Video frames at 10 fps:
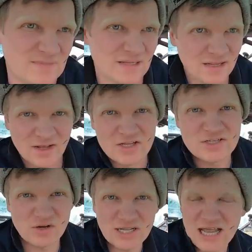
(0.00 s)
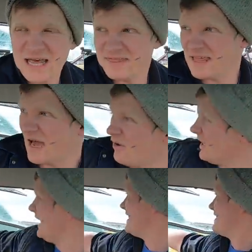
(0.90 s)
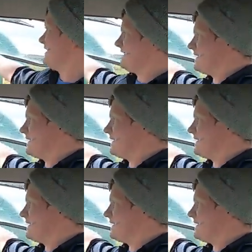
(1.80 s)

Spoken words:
with me? So I like the hourglasses.